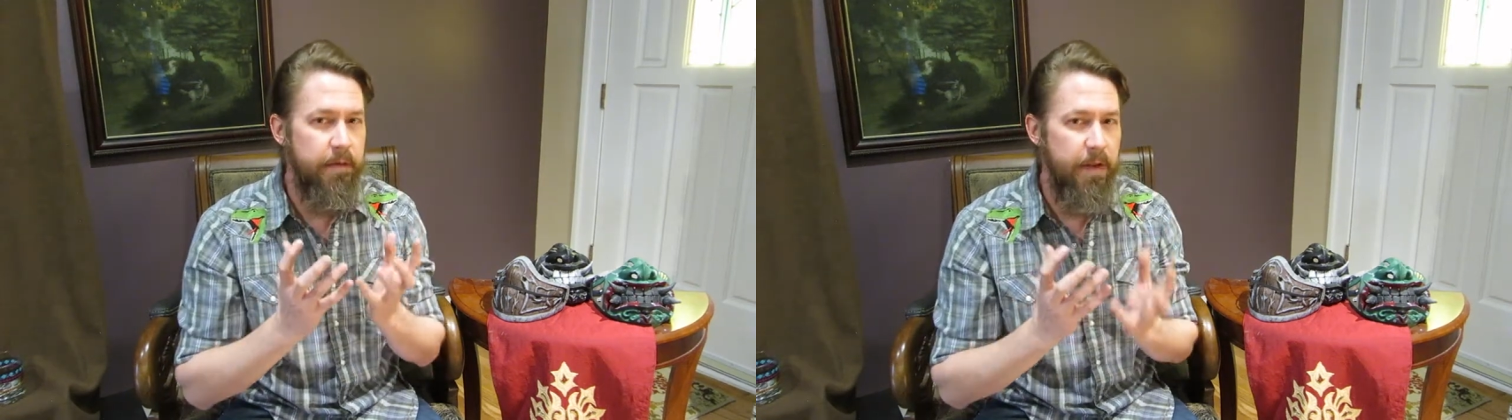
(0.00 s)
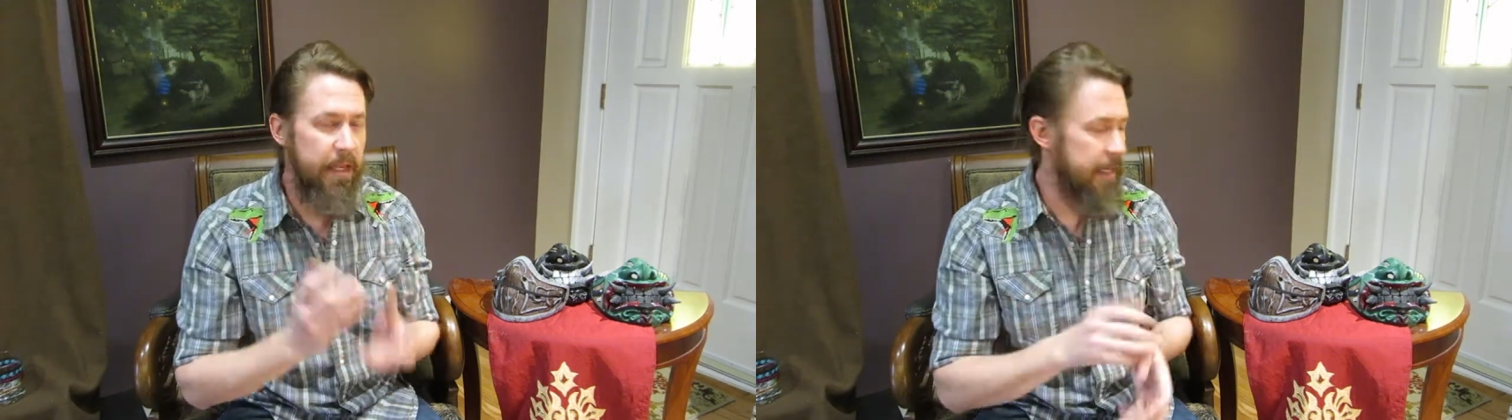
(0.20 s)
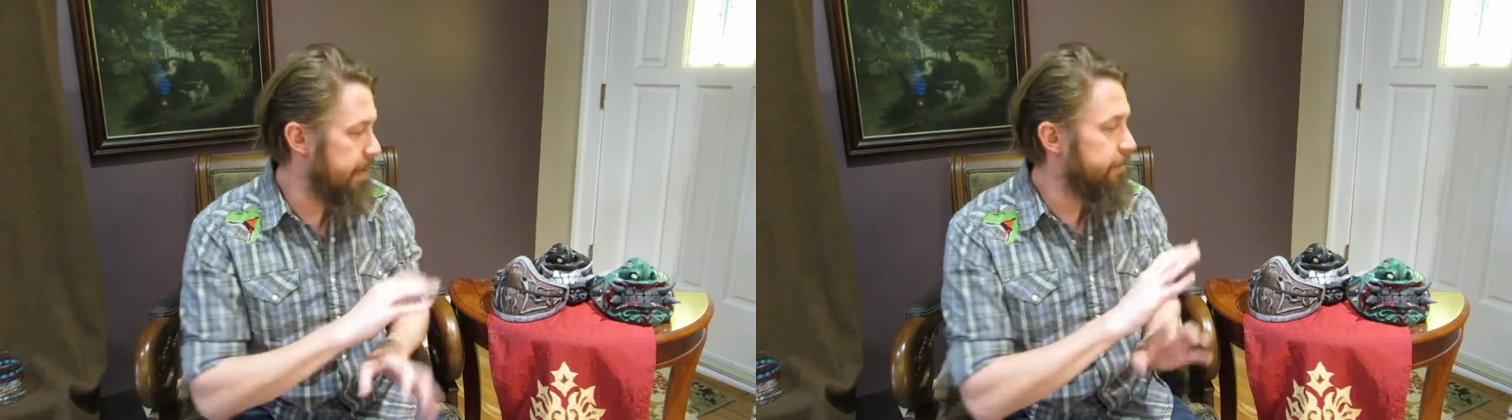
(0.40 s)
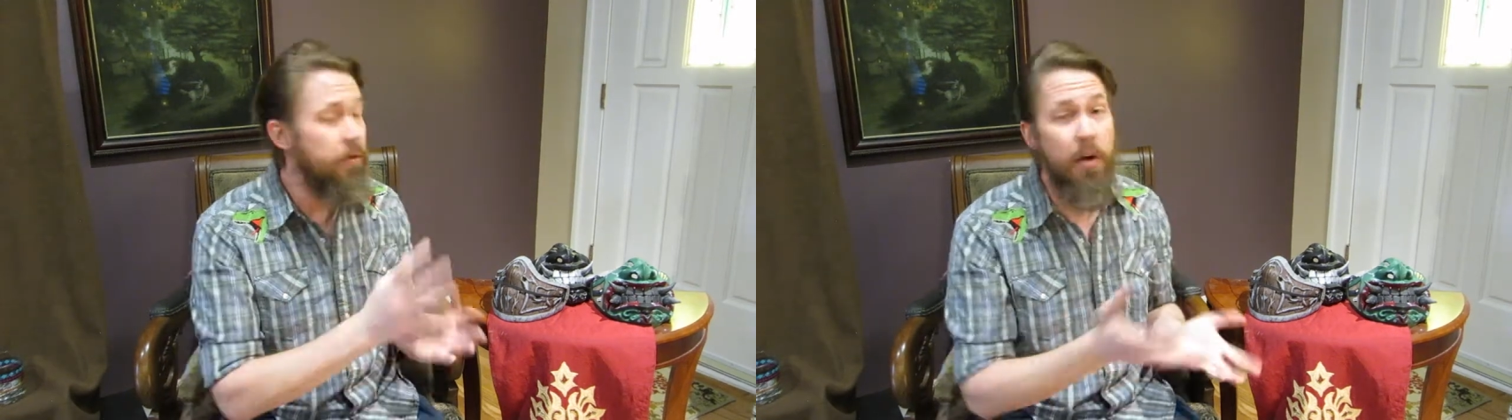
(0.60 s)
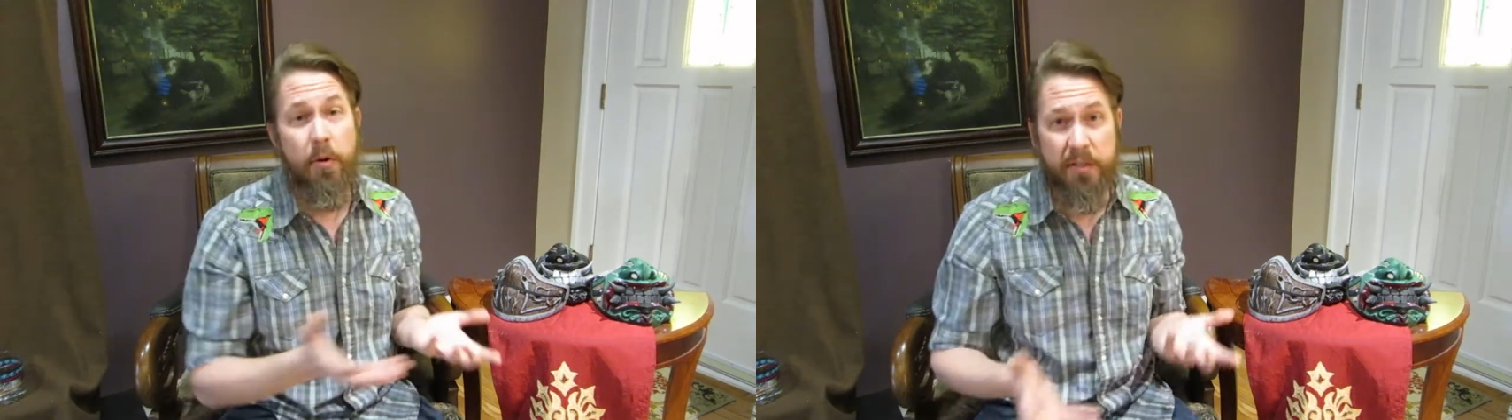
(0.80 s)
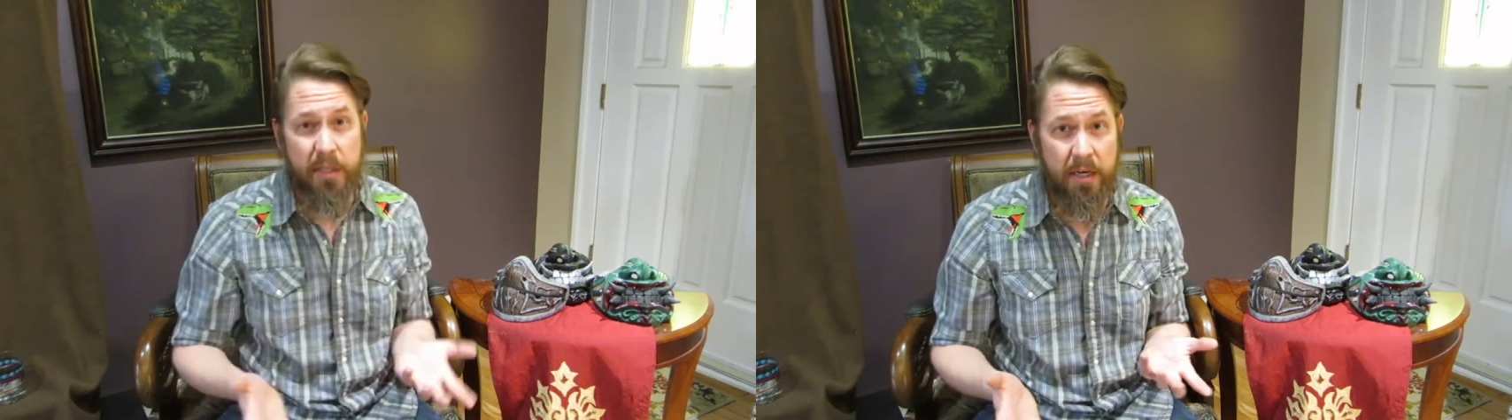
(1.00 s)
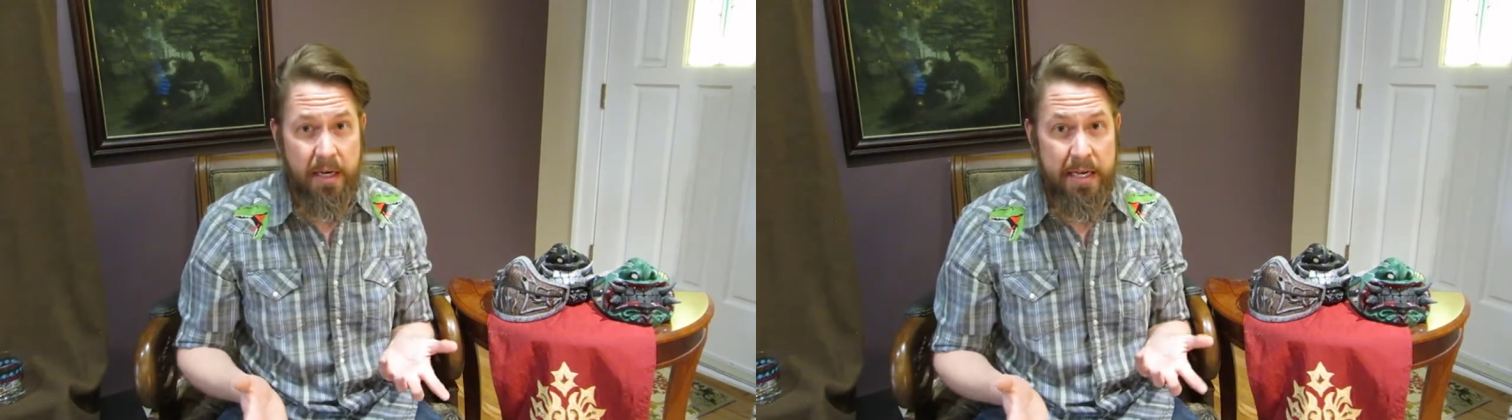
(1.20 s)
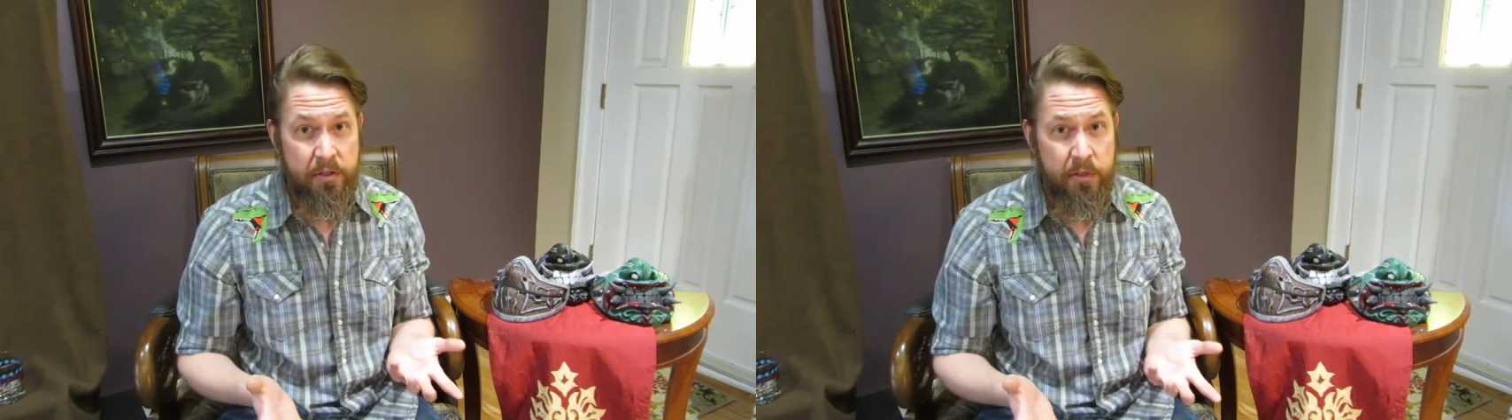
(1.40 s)
fit if you're noticing an
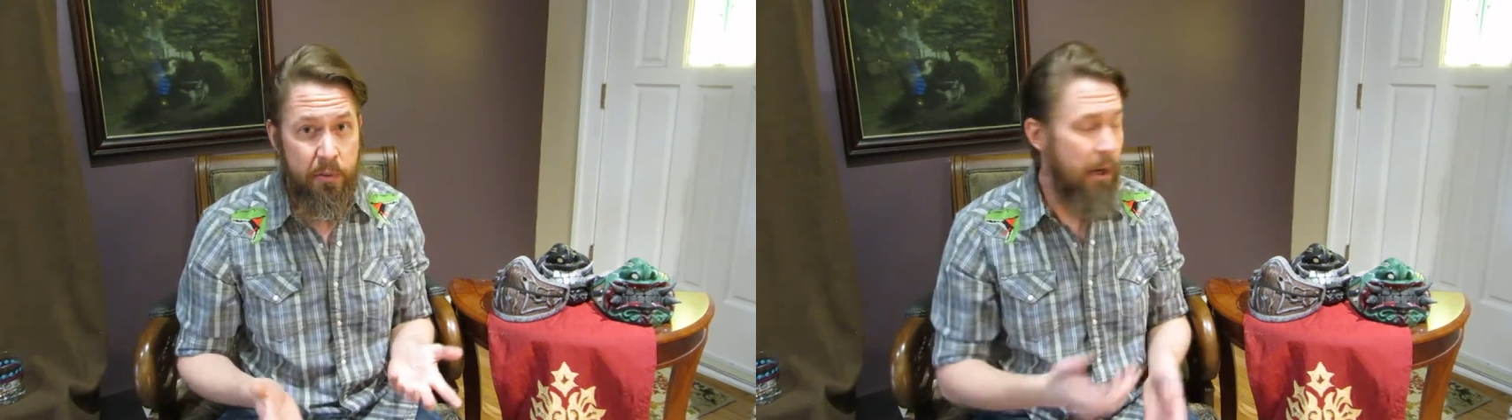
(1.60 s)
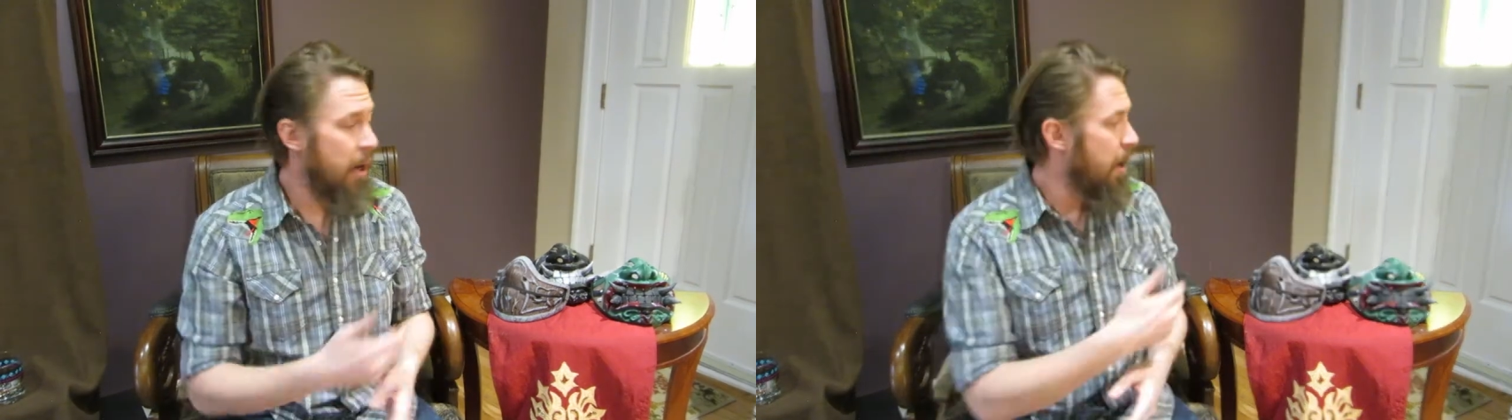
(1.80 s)
issue.